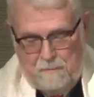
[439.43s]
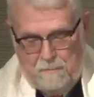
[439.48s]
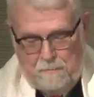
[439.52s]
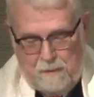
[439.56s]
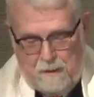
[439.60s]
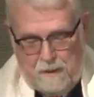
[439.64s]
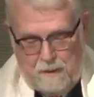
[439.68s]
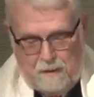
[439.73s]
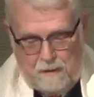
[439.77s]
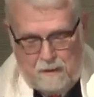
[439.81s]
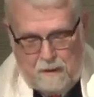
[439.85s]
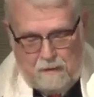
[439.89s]

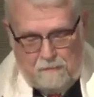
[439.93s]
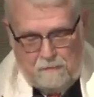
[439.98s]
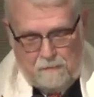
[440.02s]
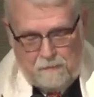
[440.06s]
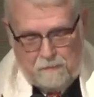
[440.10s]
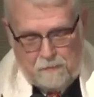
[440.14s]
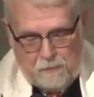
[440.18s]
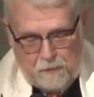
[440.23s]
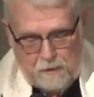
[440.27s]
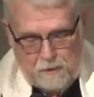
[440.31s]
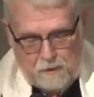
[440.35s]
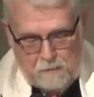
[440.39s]
May the love
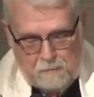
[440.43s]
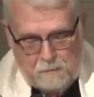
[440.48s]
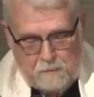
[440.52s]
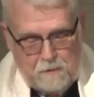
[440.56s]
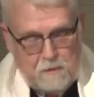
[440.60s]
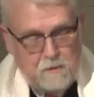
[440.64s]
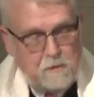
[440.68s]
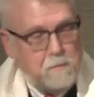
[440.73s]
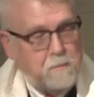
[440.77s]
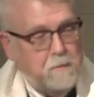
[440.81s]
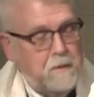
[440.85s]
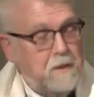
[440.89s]
of
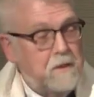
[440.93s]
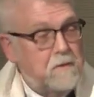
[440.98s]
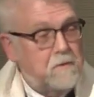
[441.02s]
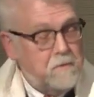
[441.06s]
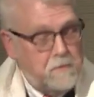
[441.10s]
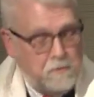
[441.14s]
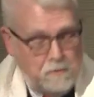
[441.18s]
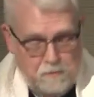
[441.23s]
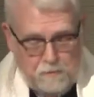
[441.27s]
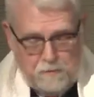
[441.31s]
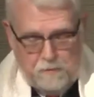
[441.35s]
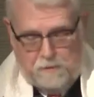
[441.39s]
Christmas speak
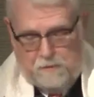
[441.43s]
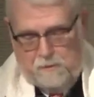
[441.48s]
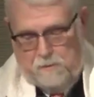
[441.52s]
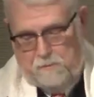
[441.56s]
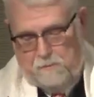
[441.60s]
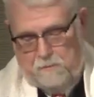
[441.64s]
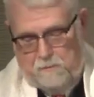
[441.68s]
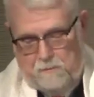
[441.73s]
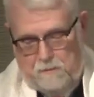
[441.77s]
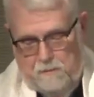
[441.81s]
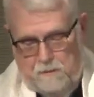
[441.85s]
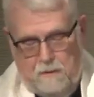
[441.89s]
to
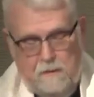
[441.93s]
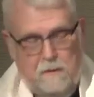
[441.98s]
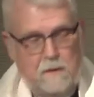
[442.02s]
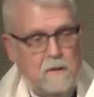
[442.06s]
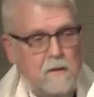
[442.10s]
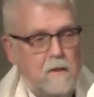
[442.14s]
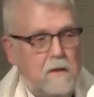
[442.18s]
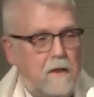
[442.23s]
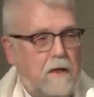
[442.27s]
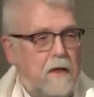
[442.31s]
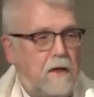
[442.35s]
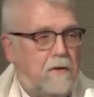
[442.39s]
you
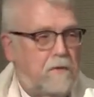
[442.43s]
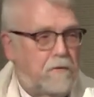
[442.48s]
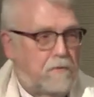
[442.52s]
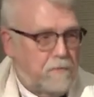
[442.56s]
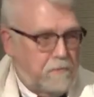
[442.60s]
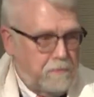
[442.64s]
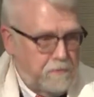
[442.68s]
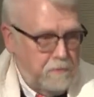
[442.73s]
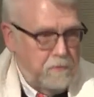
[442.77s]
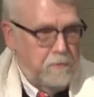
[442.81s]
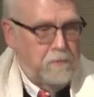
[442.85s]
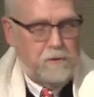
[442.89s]
and
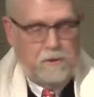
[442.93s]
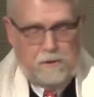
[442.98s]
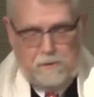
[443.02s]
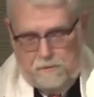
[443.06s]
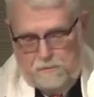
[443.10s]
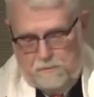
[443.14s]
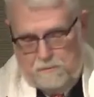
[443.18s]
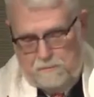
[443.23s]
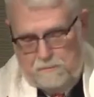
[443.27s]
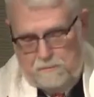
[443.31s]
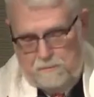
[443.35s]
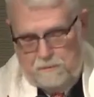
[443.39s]
through
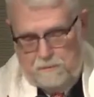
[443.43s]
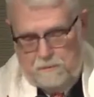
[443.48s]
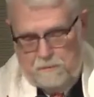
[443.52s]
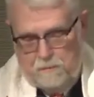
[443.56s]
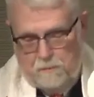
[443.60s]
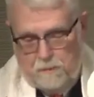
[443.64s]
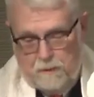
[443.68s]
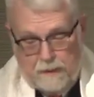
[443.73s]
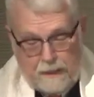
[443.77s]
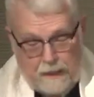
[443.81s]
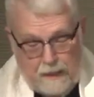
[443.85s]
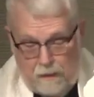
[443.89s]
you
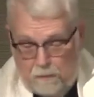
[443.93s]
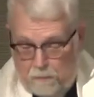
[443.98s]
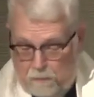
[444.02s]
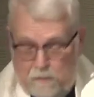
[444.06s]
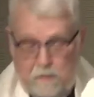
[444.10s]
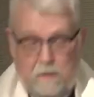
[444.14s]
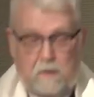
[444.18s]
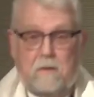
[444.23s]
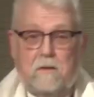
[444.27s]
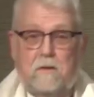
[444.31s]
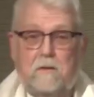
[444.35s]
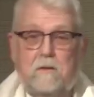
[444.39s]
without
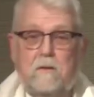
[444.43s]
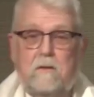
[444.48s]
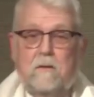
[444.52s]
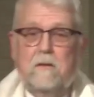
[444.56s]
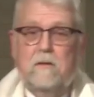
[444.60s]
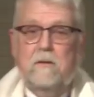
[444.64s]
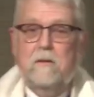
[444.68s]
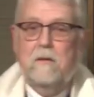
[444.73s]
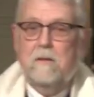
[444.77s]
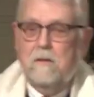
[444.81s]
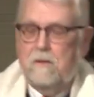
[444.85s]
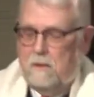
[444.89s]
words
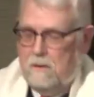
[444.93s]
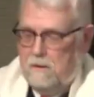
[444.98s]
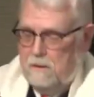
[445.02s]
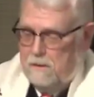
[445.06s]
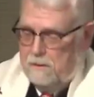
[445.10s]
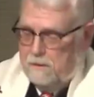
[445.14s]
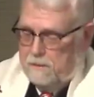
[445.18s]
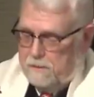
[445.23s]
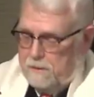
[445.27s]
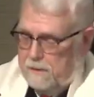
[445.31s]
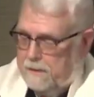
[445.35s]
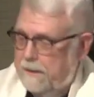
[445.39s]

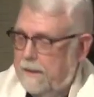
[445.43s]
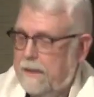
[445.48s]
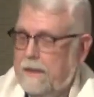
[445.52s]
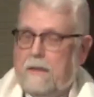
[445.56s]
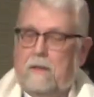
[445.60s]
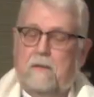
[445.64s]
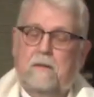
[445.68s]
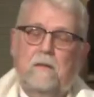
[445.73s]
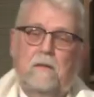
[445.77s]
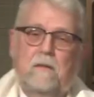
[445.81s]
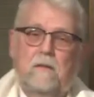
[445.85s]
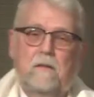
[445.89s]

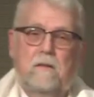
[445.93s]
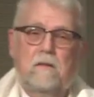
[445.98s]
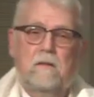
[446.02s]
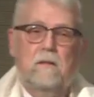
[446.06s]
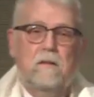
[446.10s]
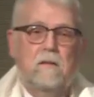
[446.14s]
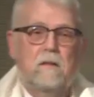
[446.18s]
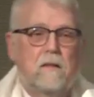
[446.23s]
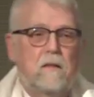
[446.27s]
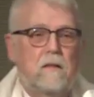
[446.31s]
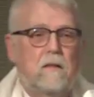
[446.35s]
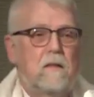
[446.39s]
tonight
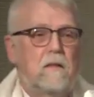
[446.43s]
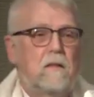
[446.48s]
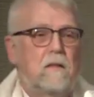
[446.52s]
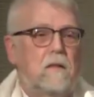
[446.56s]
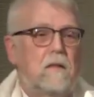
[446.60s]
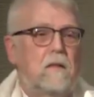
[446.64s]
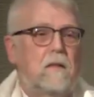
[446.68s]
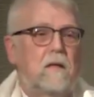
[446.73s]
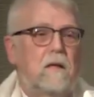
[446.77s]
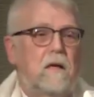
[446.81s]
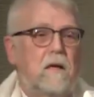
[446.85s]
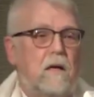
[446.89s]

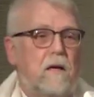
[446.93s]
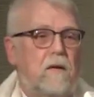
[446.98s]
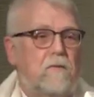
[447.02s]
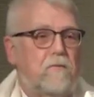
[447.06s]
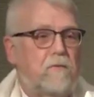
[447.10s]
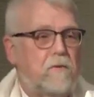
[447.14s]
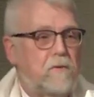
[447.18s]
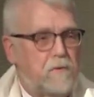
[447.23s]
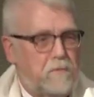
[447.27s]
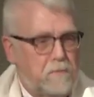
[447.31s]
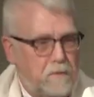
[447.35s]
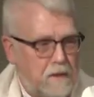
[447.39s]
and
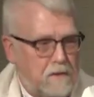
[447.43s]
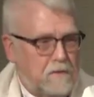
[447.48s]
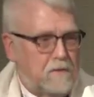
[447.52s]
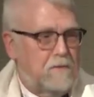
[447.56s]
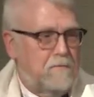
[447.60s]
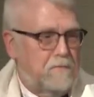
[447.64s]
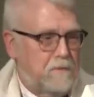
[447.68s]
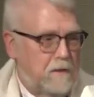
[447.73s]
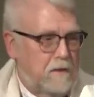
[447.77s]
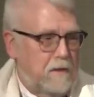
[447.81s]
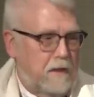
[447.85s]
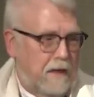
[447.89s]
for the rest
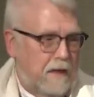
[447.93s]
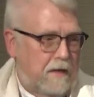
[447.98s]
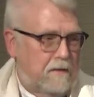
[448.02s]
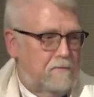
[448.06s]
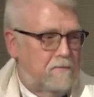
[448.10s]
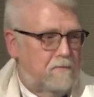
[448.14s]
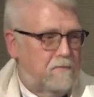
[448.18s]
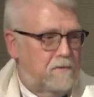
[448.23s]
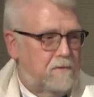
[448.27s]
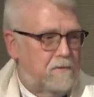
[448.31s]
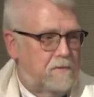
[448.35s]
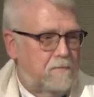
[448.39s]
of your
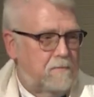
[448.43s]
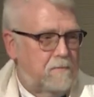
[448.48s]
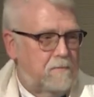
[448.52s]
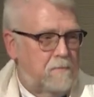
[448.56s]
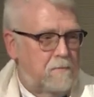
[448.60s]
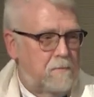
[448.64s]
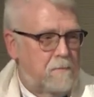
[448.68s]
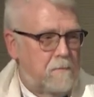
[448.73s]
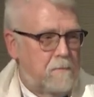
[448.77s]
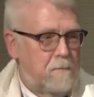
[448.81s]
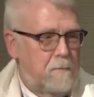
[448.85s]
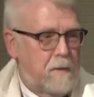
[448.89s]
lives.
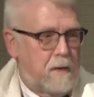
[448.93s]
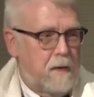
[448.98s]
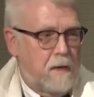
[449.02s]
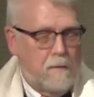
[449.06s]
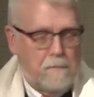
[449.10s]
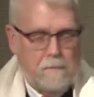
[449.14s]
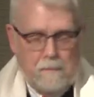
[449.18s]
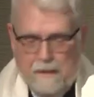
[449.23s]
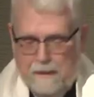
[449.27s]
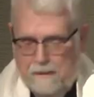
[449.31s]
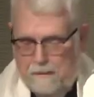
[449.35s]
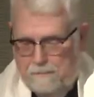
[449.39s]

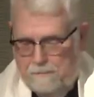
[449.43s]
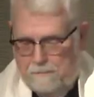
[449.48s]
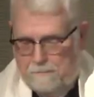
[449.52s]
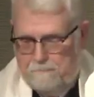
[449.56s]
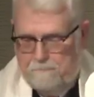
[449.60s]
Amen.